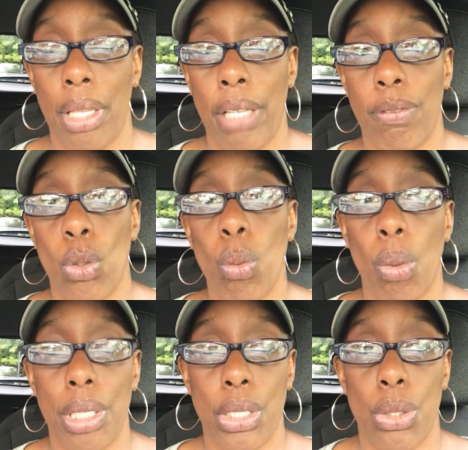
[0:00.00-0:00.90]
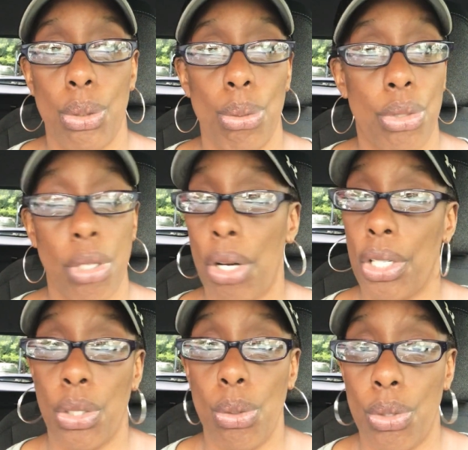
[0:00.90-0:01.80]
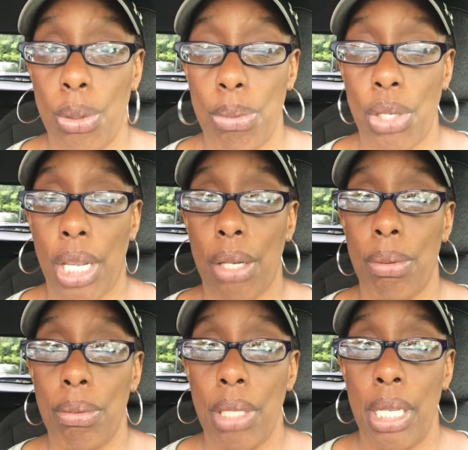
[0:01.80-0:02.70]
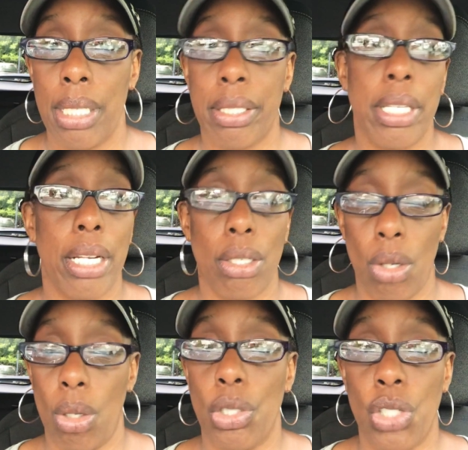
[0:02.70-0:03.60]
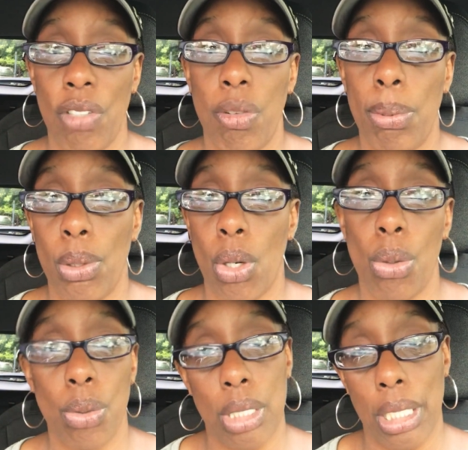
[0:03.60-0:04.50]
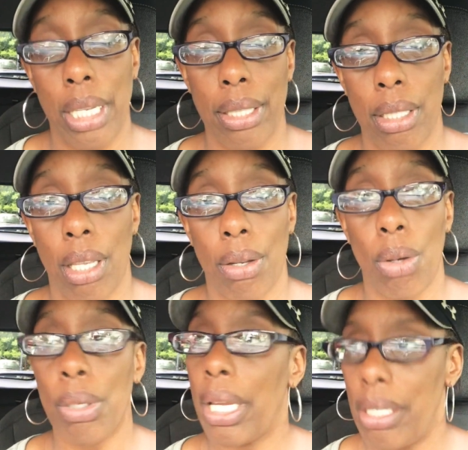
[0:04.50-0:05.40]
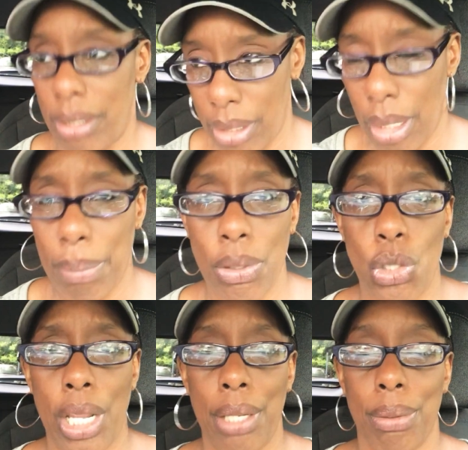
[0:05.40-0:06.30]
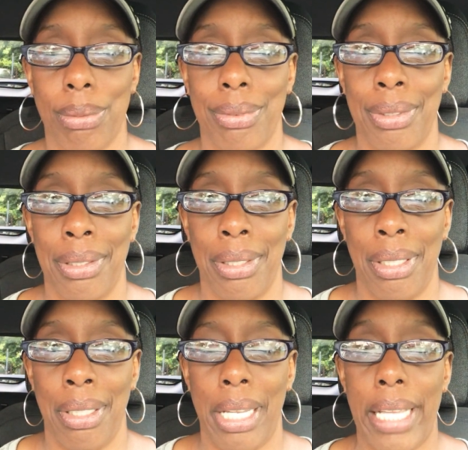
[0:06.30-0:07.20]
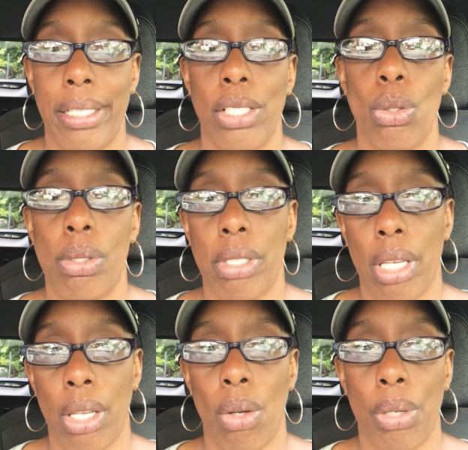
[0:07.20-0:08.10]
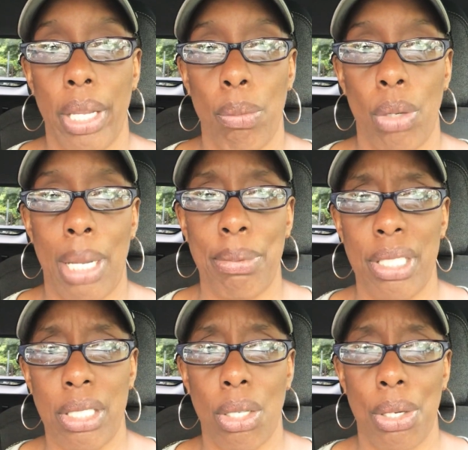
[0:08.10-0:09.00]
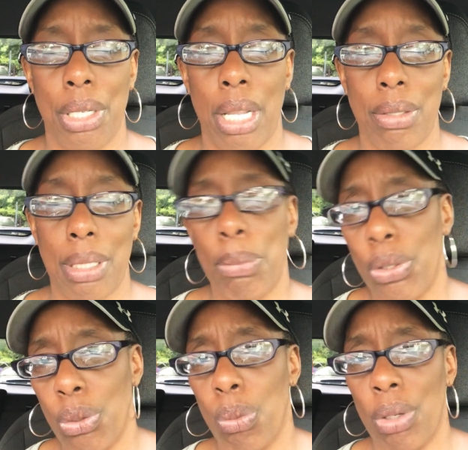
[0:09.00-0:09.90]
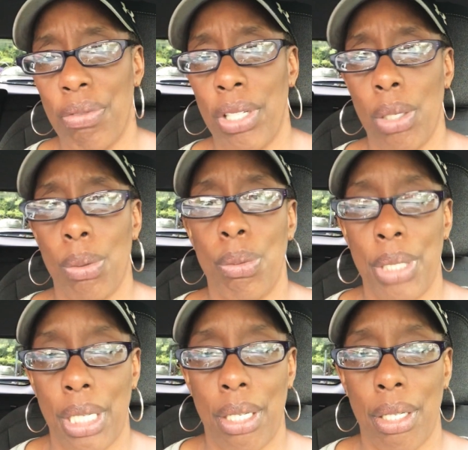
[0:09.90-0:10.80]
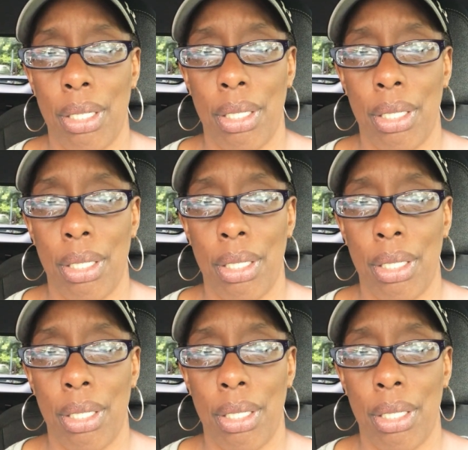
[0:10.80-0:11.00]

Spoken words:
If you want to start a YouTube channel, set achievable goals to get there. Okay, set up the channel. And then you say, okay, well, I'm just starting out, so I'm going to do one video a week.